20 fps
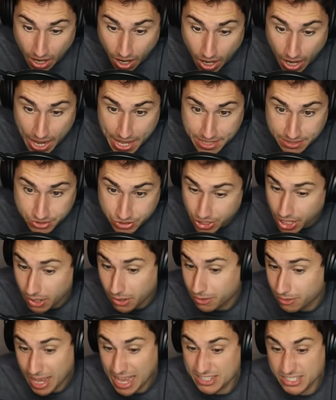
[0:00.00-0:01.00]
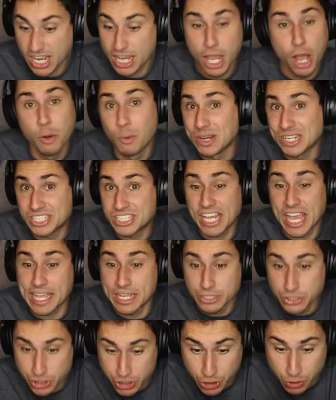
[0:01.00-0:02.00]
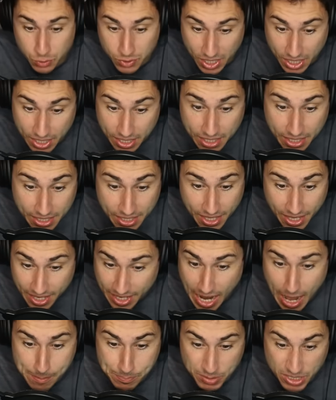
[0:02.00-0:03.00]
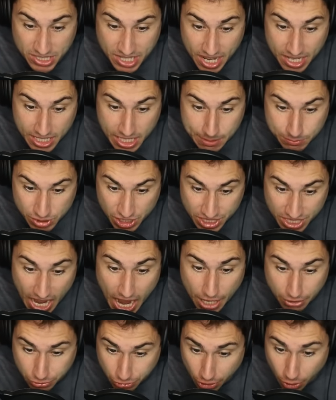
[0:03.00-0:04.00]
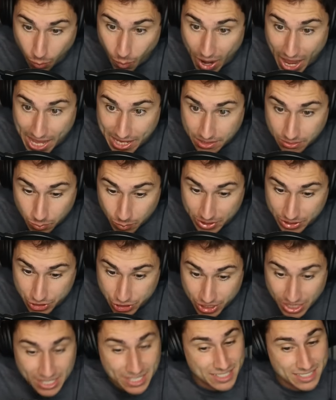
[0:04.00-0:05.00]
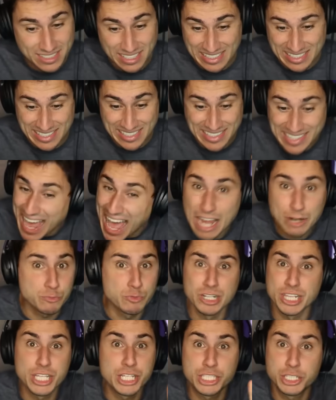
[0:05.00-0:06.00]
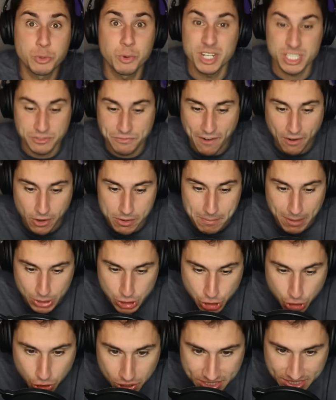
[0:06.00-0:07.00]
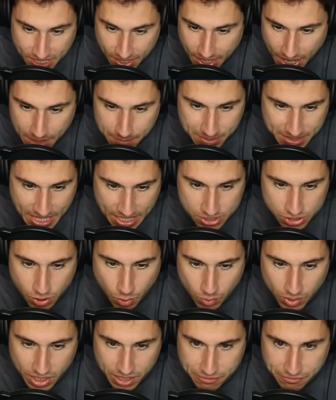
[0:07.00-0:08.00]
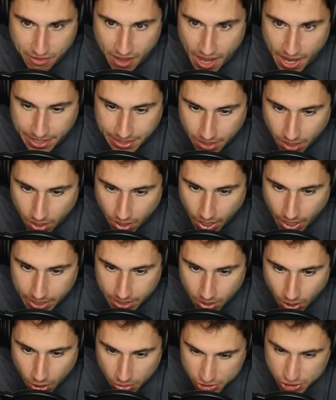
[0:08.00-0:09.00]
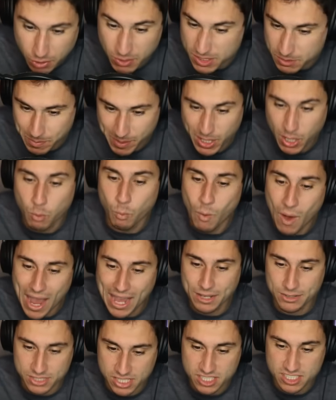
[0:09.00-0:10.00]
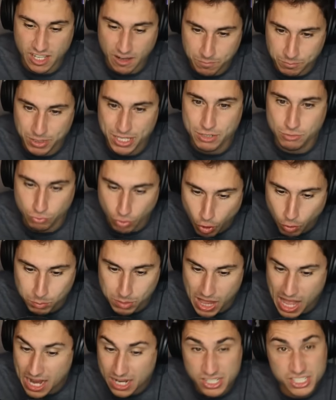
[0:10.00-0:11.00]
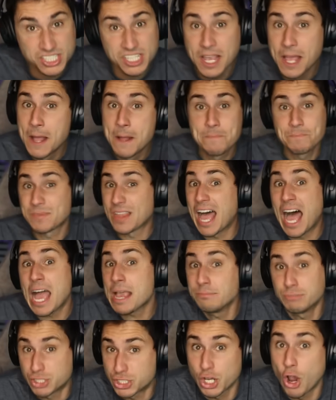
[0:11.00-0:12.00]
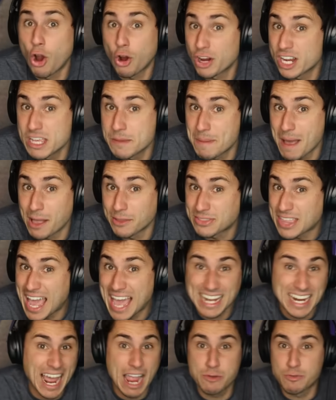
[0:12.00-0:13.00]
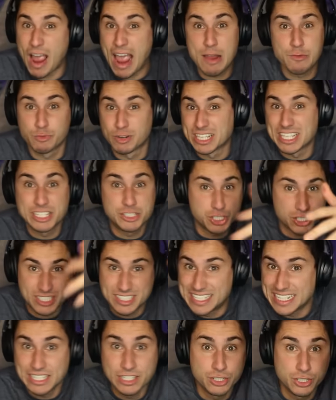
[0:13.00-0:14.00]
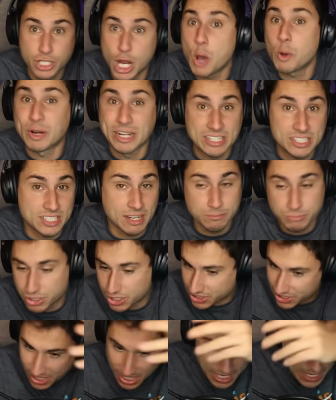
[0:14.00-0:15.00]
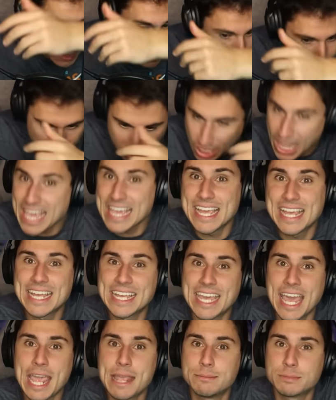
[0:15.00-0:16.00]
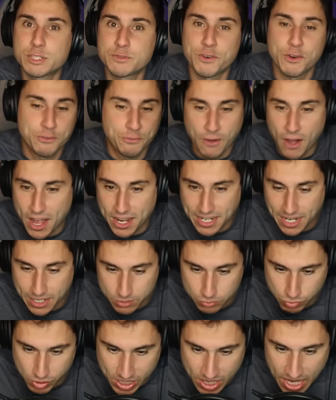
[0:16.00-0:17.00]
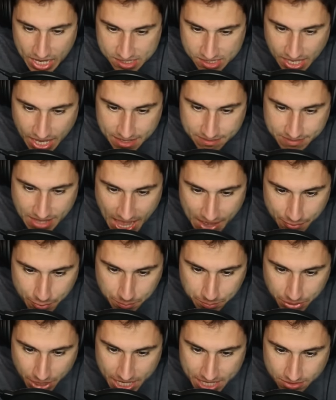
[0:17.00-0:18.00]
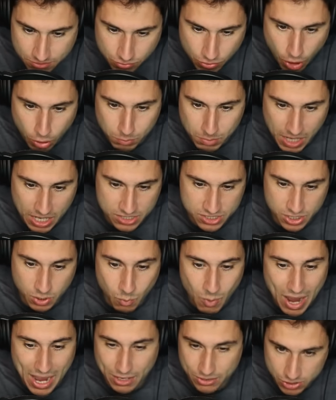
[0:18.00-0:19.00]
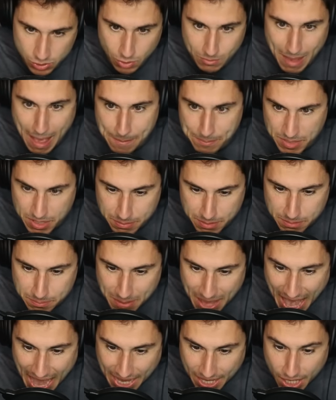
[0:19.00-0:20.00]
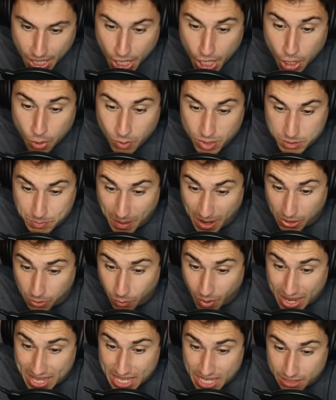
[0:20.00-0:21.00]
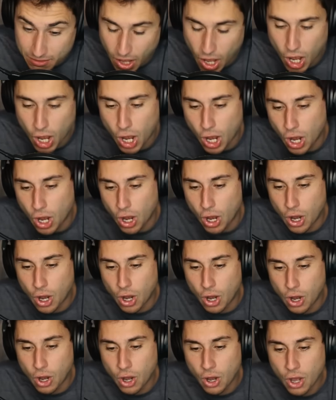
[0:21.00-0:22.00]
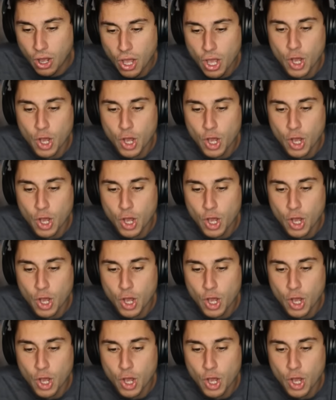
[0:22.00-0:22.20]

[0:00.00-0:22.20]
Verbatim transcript: All right, you know, as I always say in Suika, an apple a day keeps the doctor away, which does not really do us very much good today, but that's totally fine. All right. Also, it's been a while since I've played Roblox. I'm sorry about that. I, I really just didn't notice. I'm just playing games for fun and realized I haven't played Roblox in a while, so I'm happy to be back, which, by the way, it, aw.